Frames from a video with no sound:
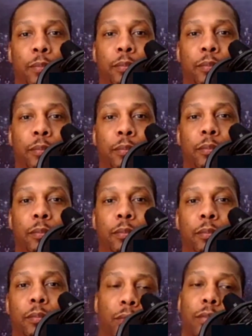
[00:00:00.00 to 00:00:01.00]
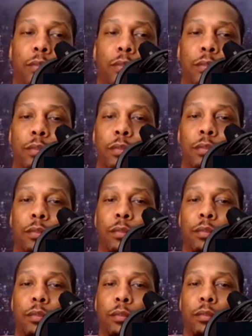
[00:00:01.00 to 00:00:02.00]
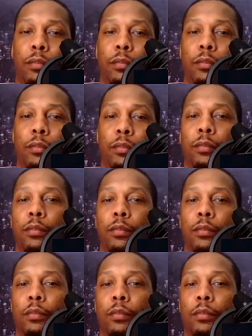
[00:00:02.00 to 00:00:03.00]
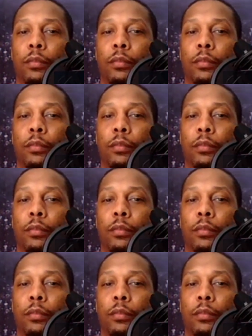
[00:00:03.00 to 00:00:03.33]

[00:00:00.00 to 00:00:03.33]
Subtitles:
The person shown says nothing.